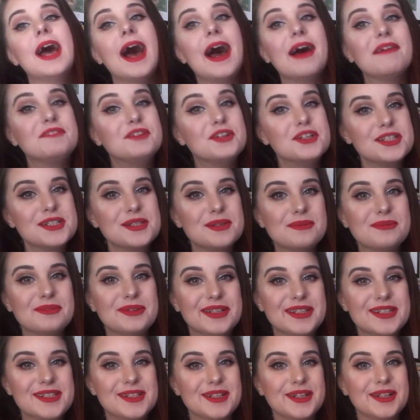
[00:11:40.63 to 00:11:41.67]
After some
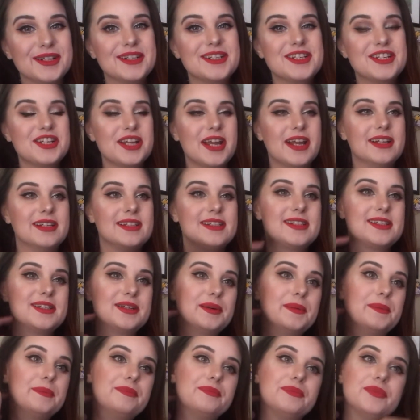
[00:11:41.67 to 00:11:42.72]
research and
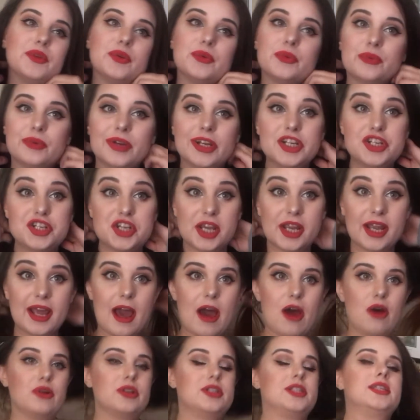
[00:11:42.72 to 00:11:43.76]
some reaching
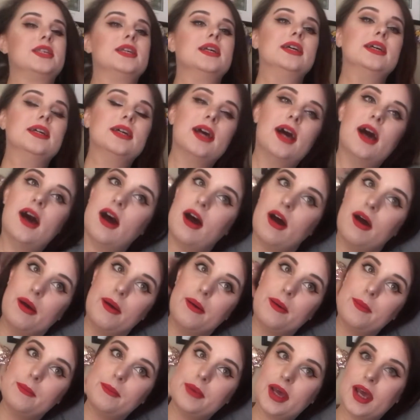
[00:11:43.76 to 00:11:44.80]
out,
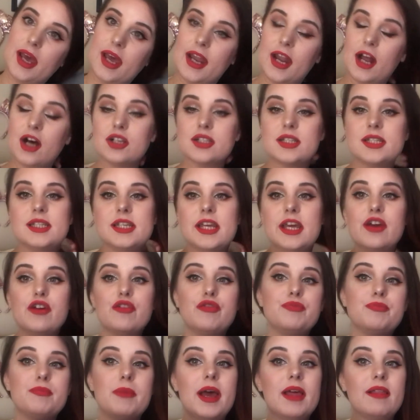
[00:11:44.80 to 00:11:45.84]
and I'll see
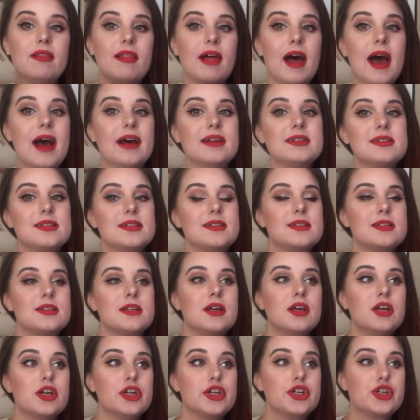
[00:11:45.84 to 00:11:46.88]
if my last
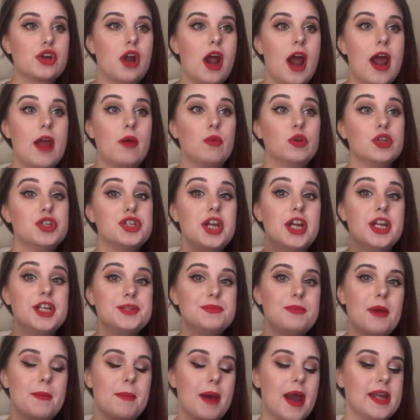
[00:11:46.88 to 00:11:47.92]
try will
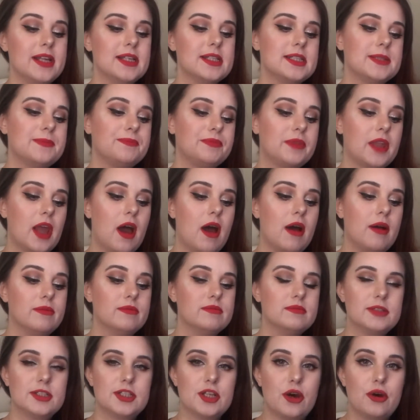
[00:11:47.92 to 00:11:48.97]
change my mind.
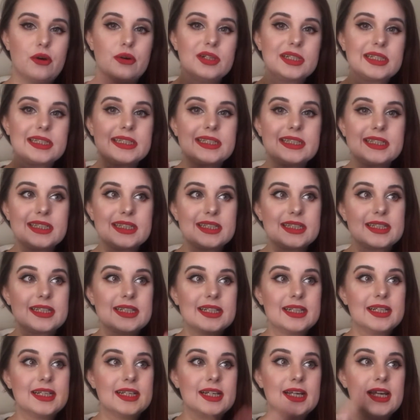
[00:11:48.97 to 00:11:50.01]
So
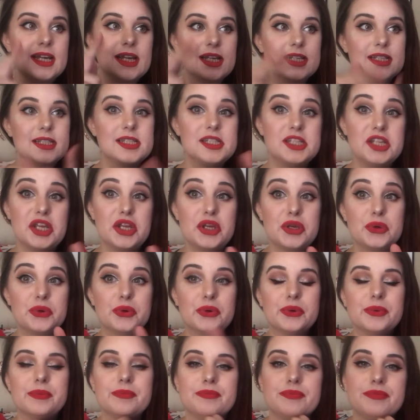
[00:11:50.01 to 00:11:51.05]
see
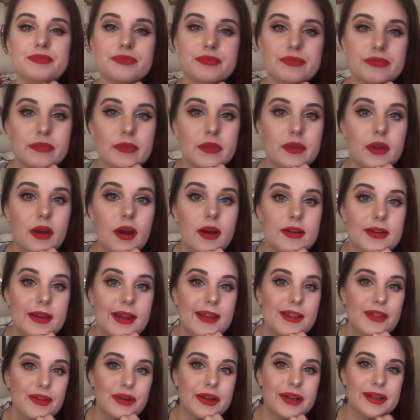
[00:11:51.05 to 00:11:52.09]
you on
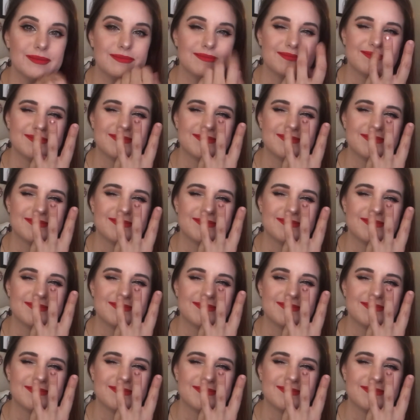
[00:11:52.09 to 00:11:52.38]
day 3.